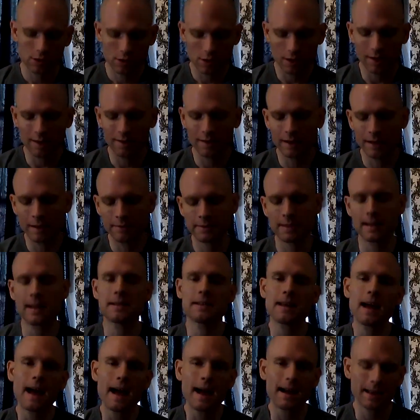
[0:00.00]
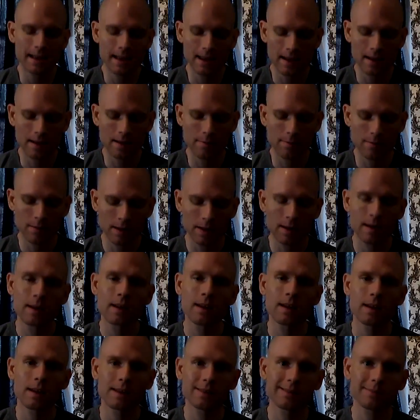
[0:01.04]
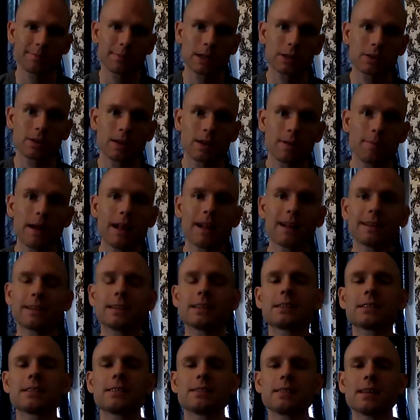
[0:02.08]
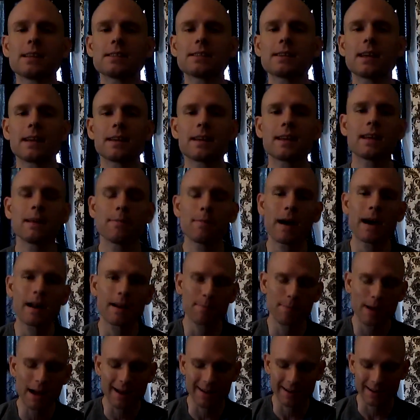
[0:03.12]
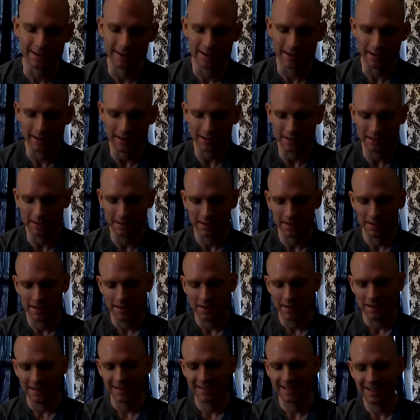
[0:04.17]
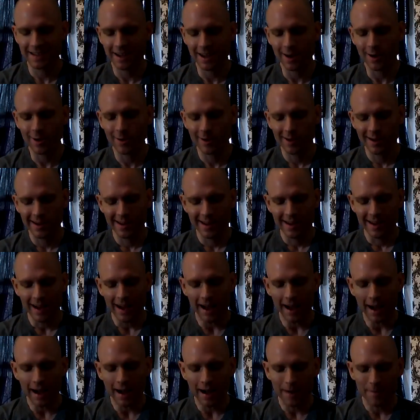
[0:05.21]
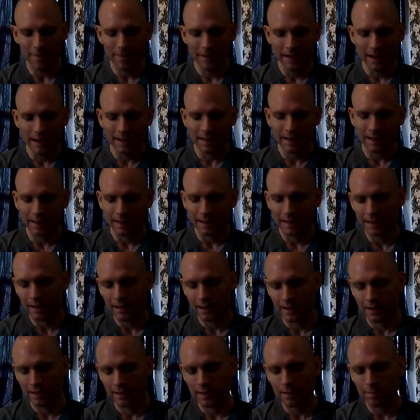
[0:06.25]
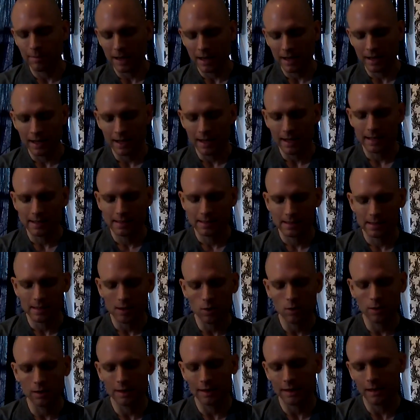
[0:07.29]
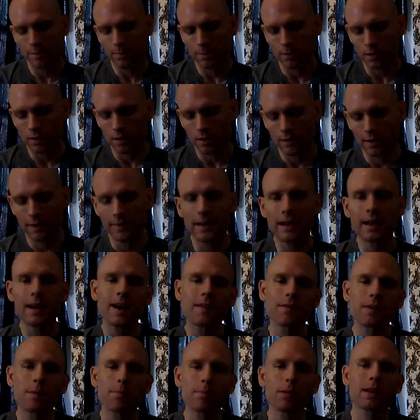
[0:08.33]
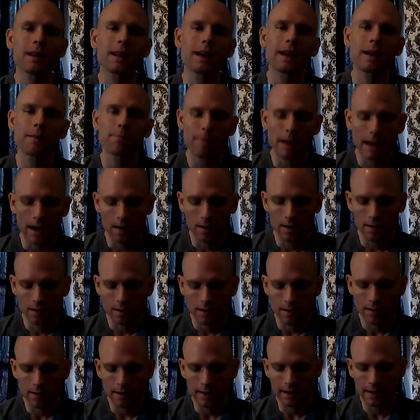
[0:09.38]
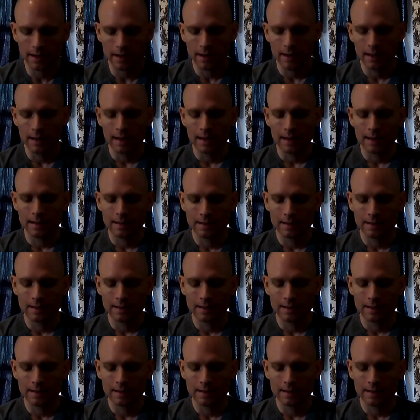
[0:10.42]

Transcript: conservatives attack him, especially the politicians that said keep out of politics. So the media is so liberal that they cover Planned Parenthood